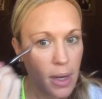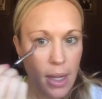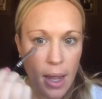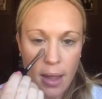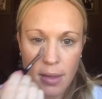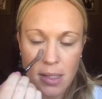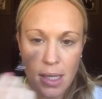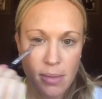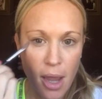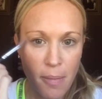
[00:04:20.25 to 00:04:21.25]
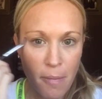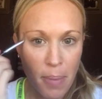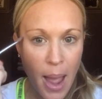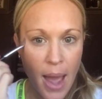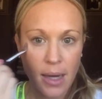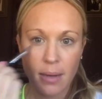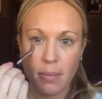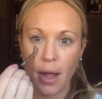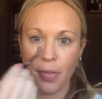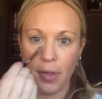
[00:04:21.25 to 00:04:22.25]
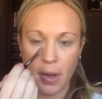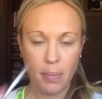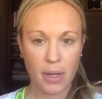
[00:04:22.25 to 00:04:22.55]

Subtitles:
again, the same type of patting method